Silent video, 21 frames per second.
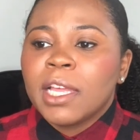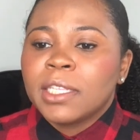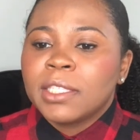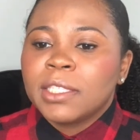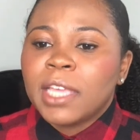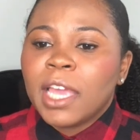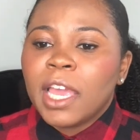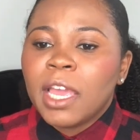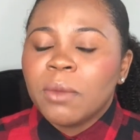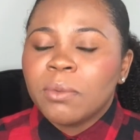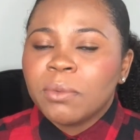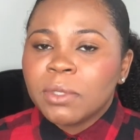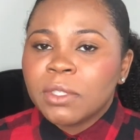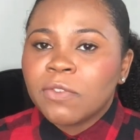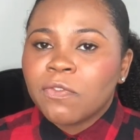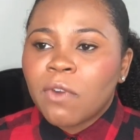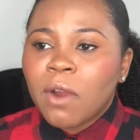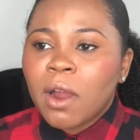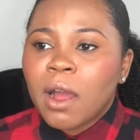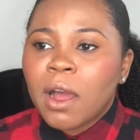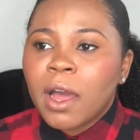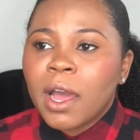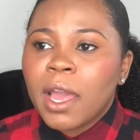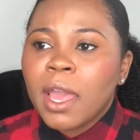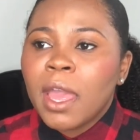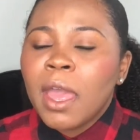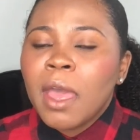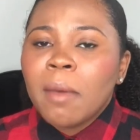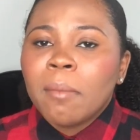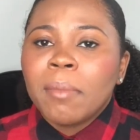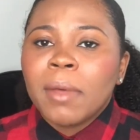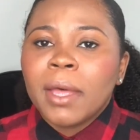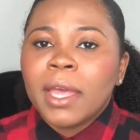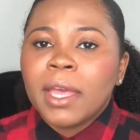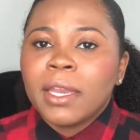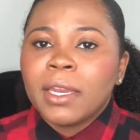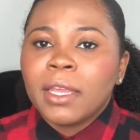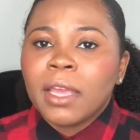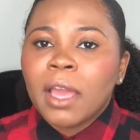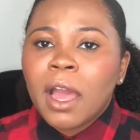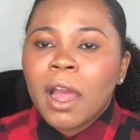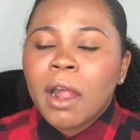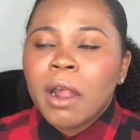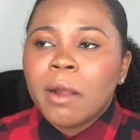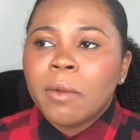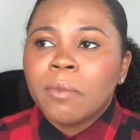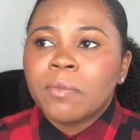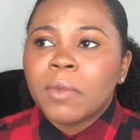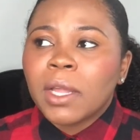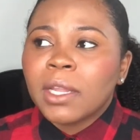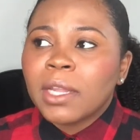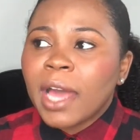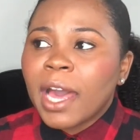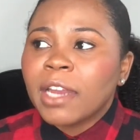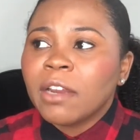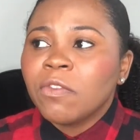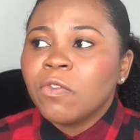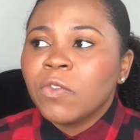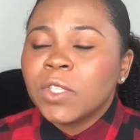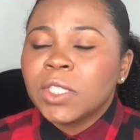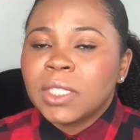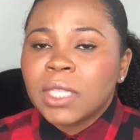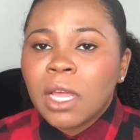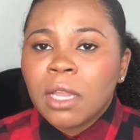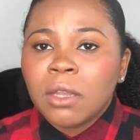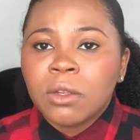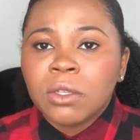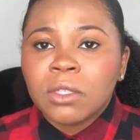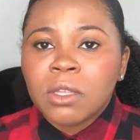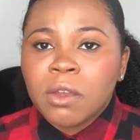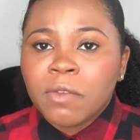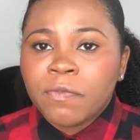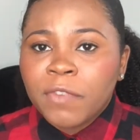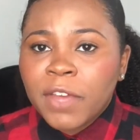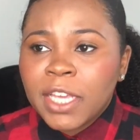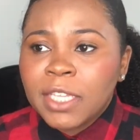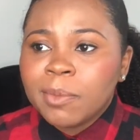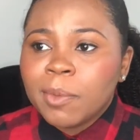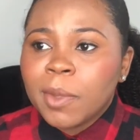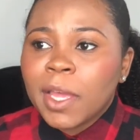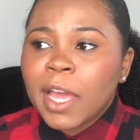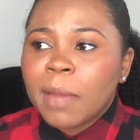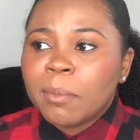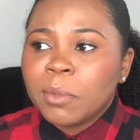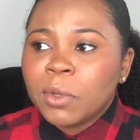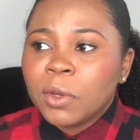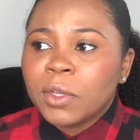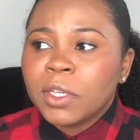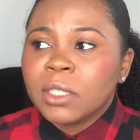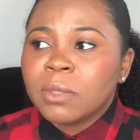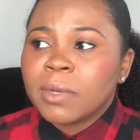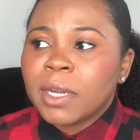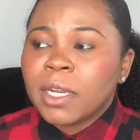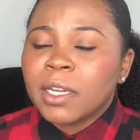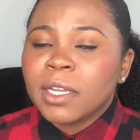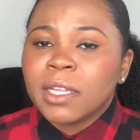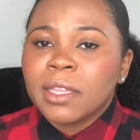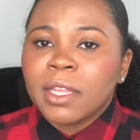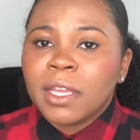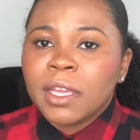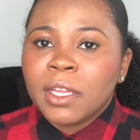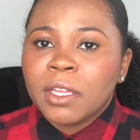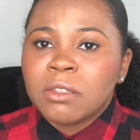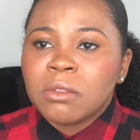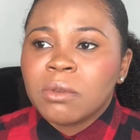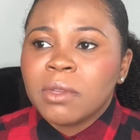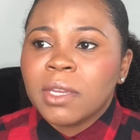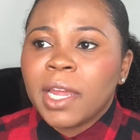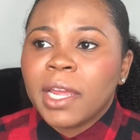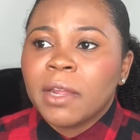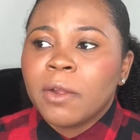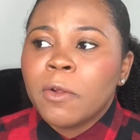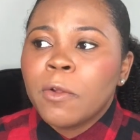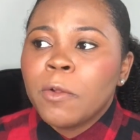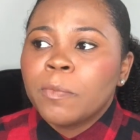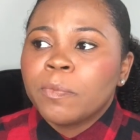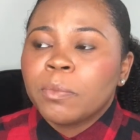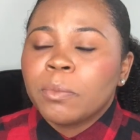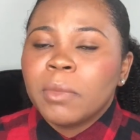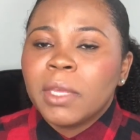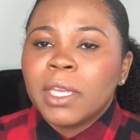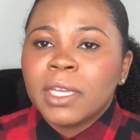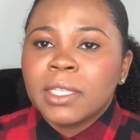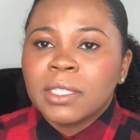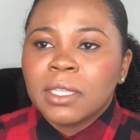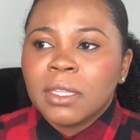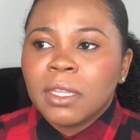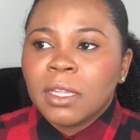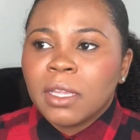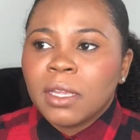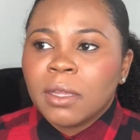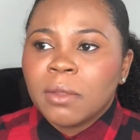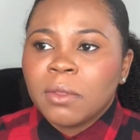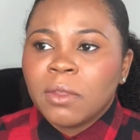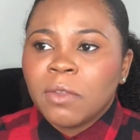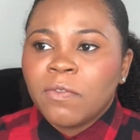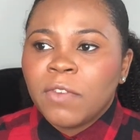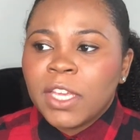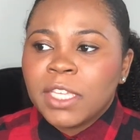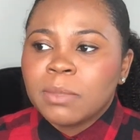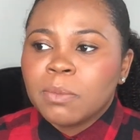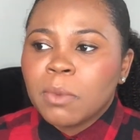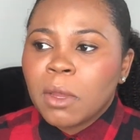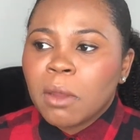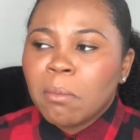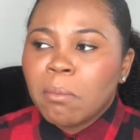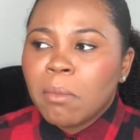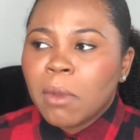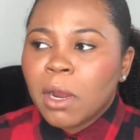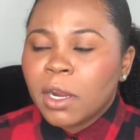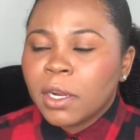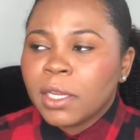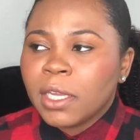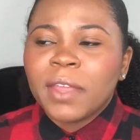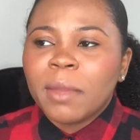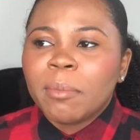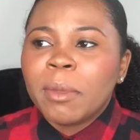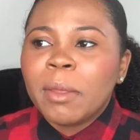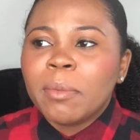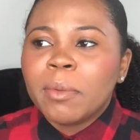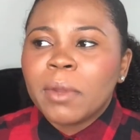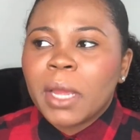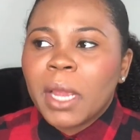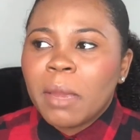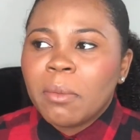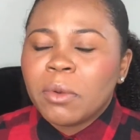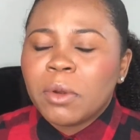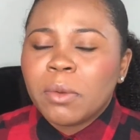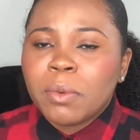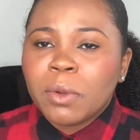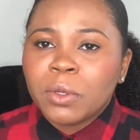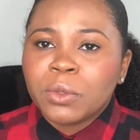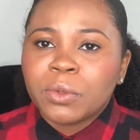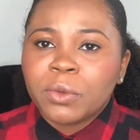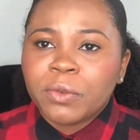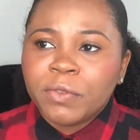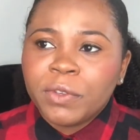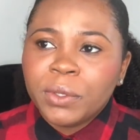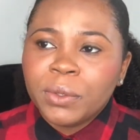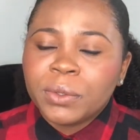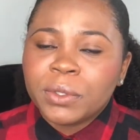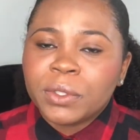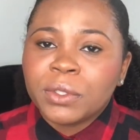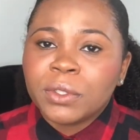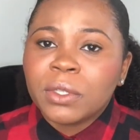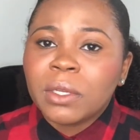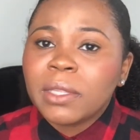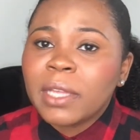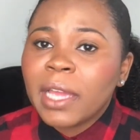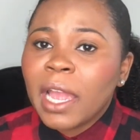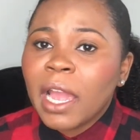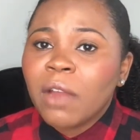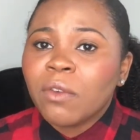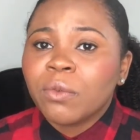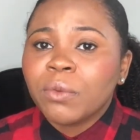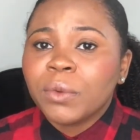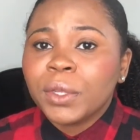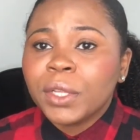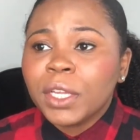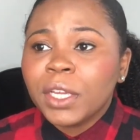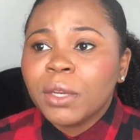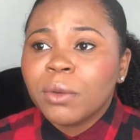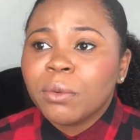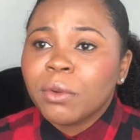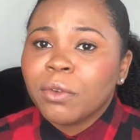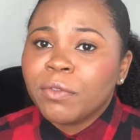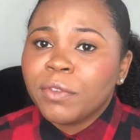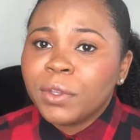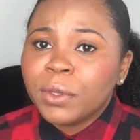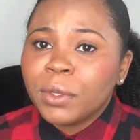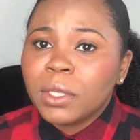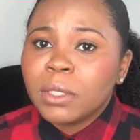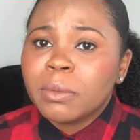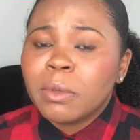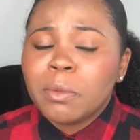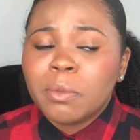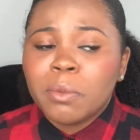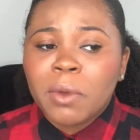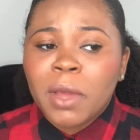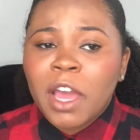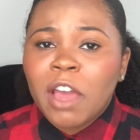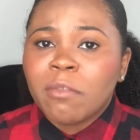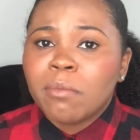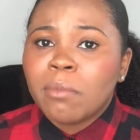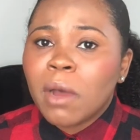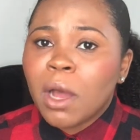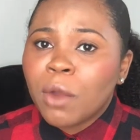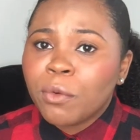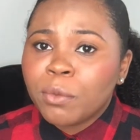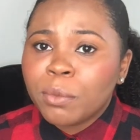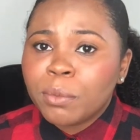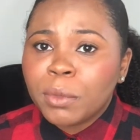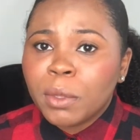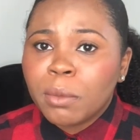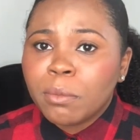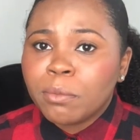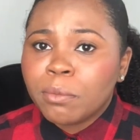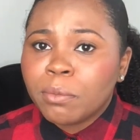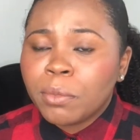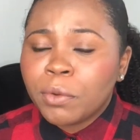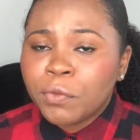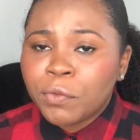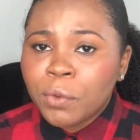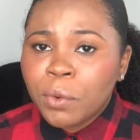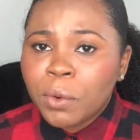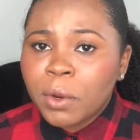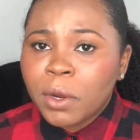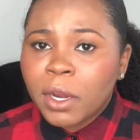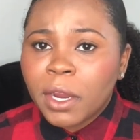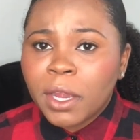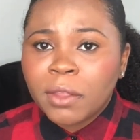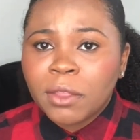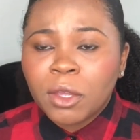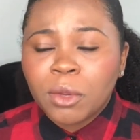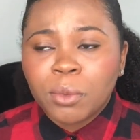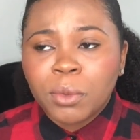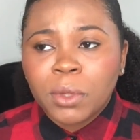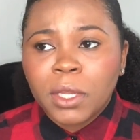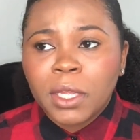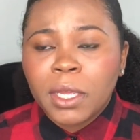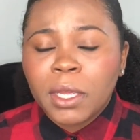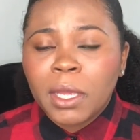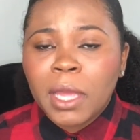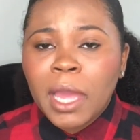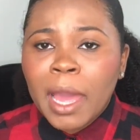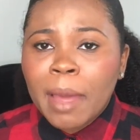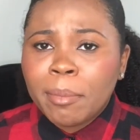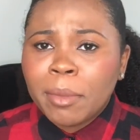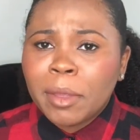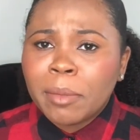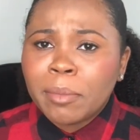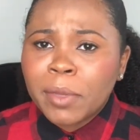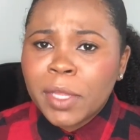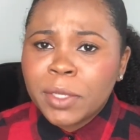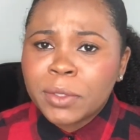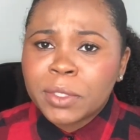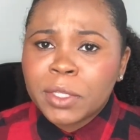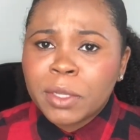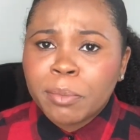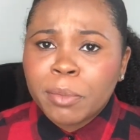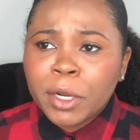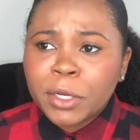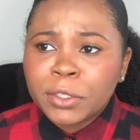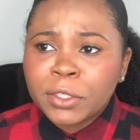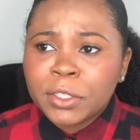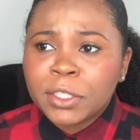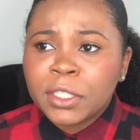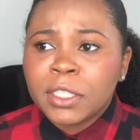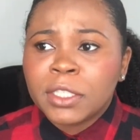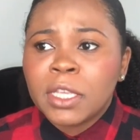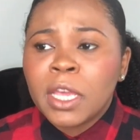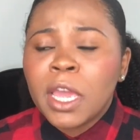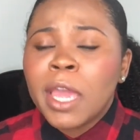say it was fraud. But a lot of the sellers on Facebook, I've noticed when I look at their history, like because of the Facebook market, people are able to post reviews, and so they have really good reviews. People have bought from them before and they're really happy and pleased with their purchases.